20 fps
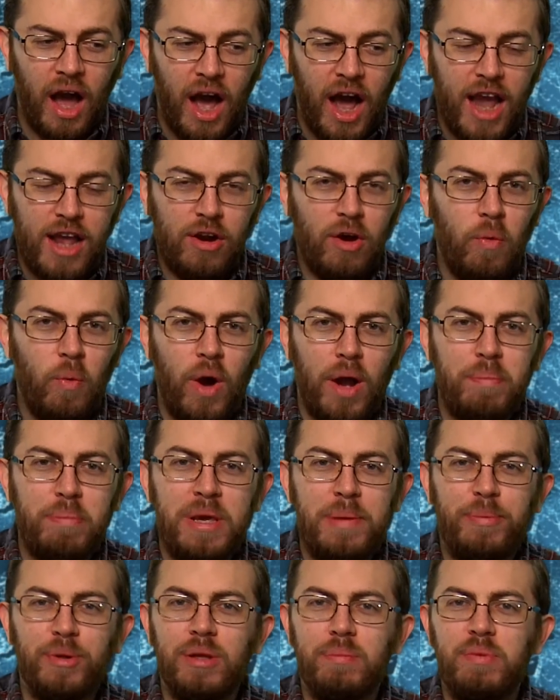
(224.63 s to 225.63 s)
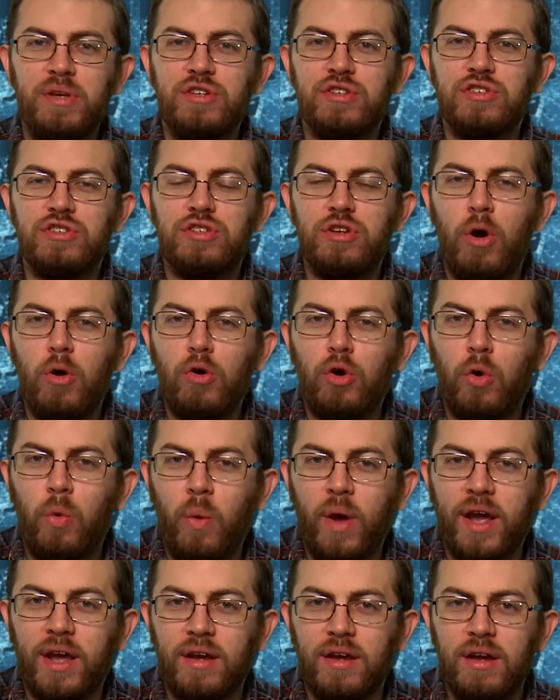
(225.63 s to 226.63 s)
I don't want people to be so
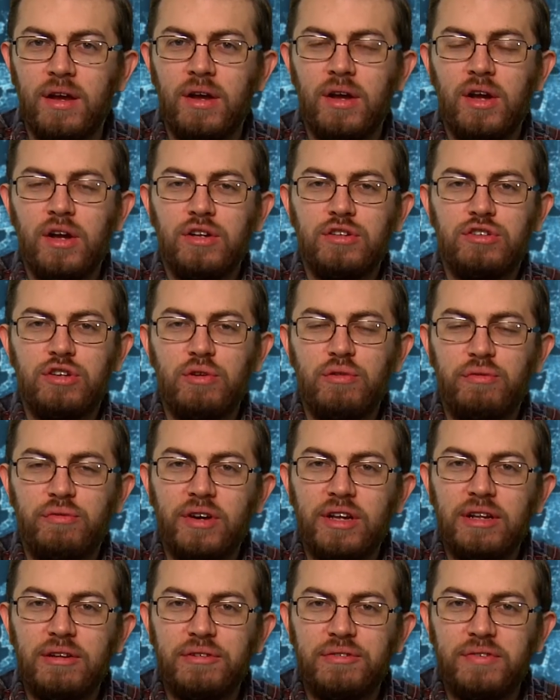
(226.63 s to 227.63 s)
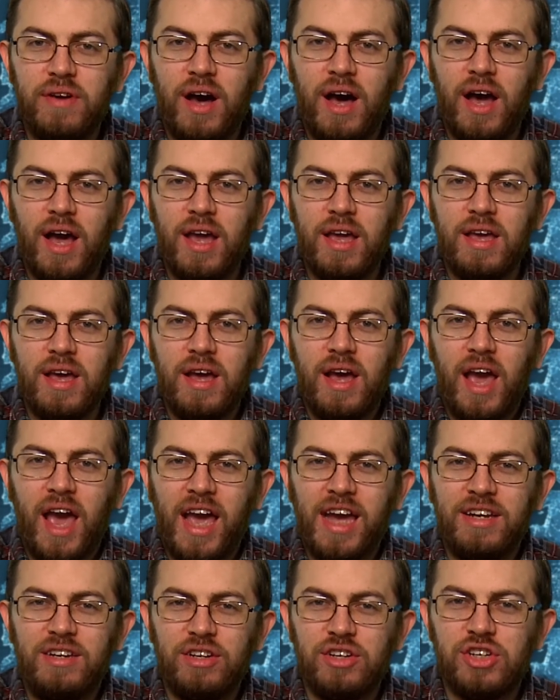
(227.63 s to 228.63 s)
quick to vilify
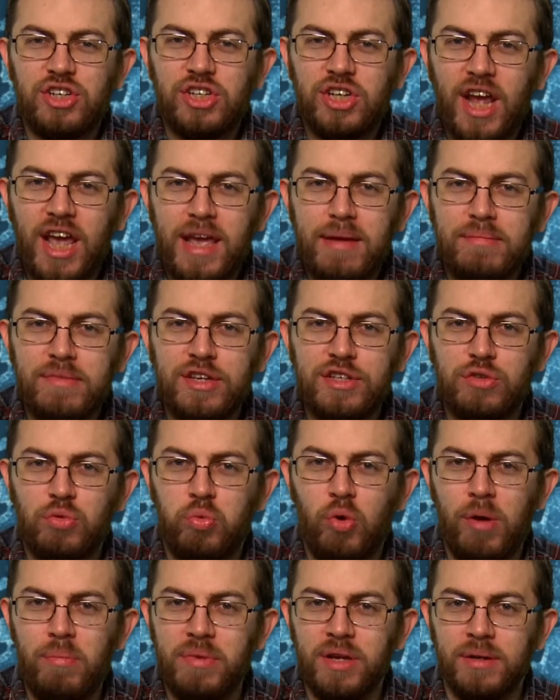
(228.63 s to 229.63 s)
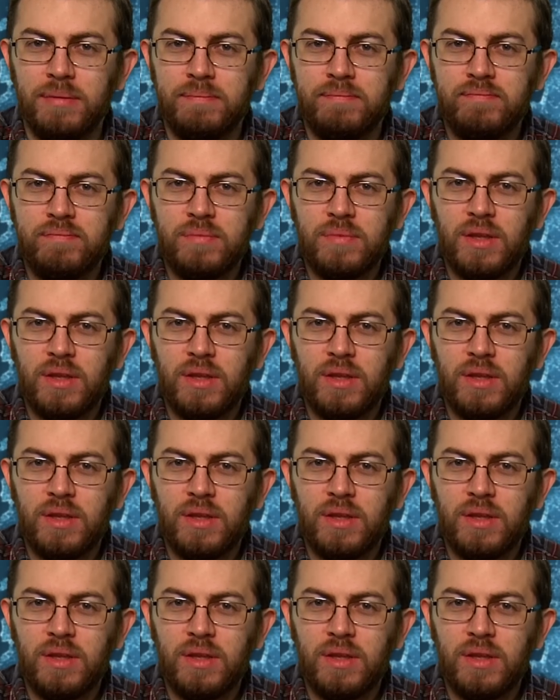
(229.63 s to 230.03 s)
and to shame this woman